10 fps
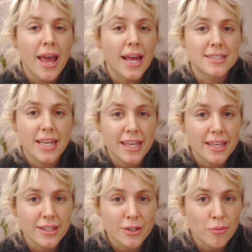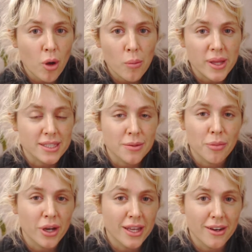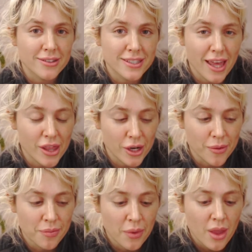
And taking little moments and putting it all together.